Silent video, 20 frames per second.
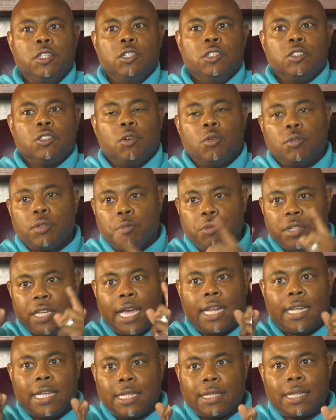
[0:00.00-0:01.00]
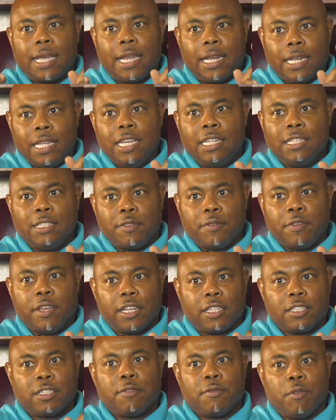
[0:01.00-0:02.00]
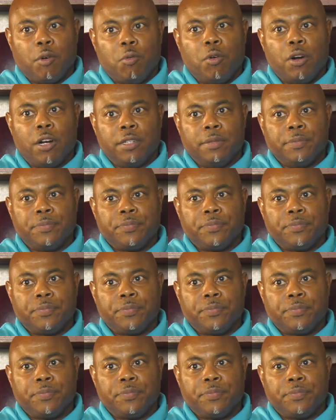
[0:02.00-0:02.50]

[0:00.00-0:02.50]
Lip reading: So we got to get that lens fixed, for one.